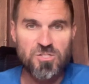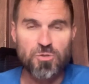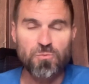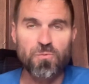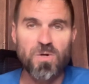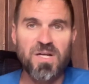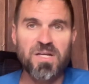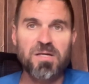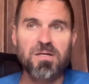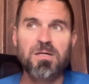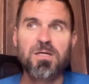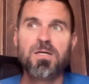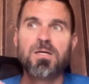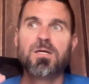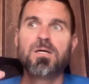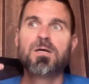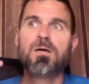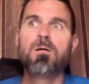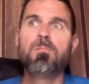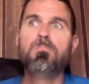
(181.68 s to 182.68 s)
you're running
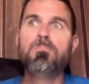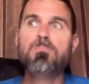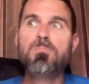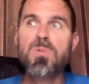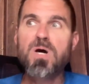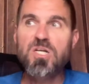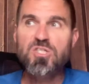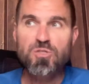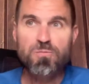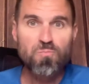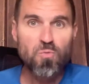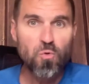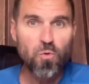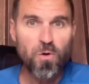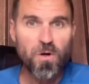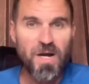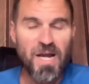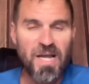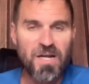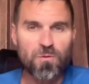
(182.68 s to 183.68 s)
much
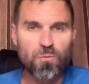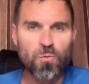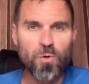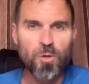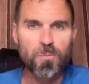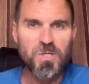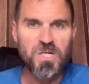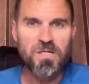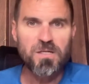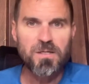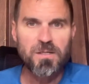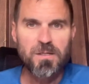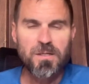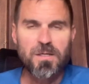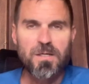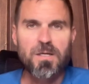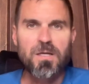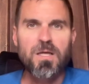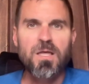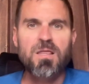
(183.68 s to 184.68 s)
more anaerobic
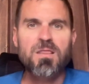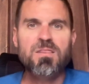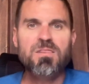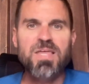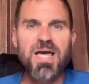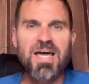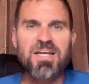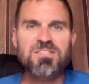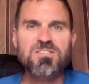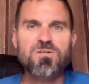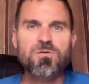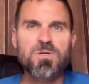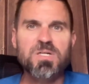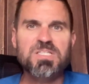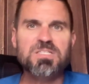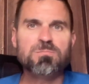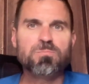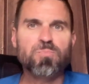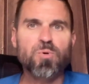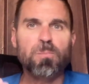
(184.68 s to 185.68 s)
that is going
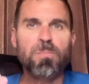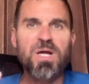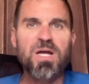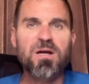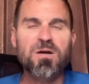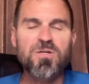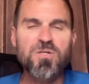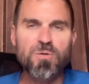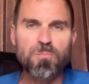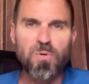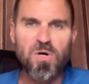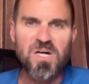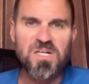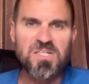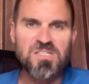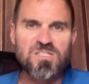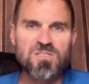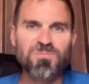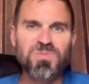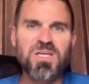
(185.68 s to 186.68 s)
to prepare your body
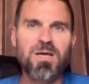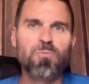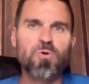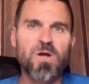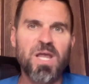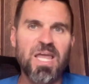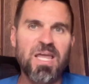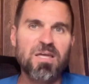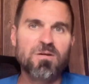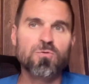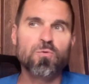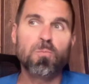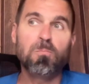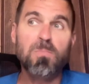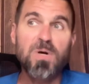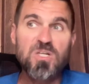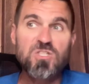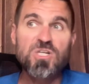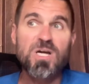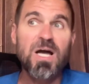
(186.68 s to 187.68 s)
to be able to handle
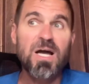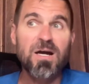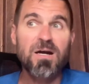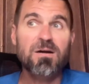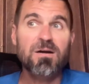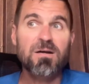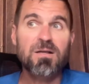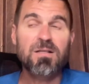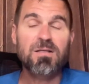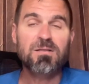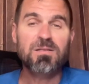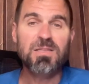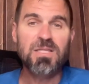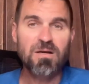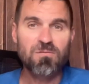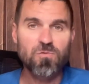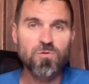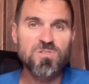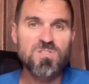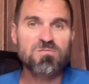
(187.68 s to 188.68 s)
much higher
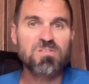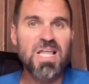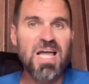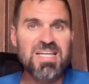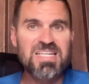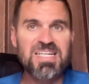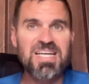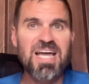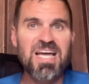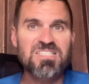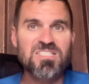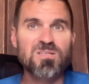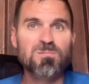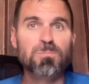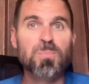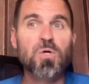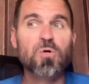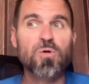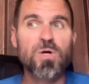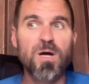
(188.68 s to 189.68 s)
levels of lactic acid
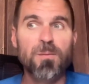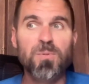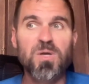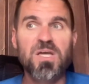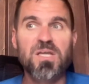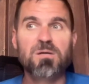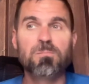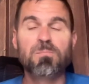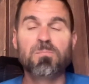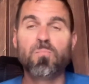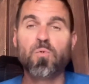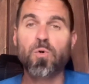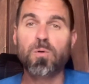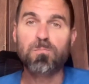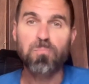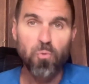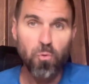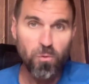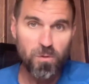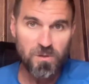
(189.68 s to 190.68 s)
buildup, and more
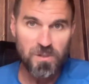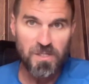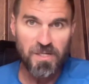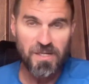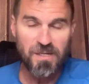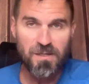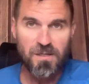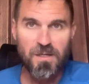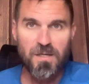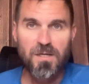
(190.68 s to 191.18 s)
importantly,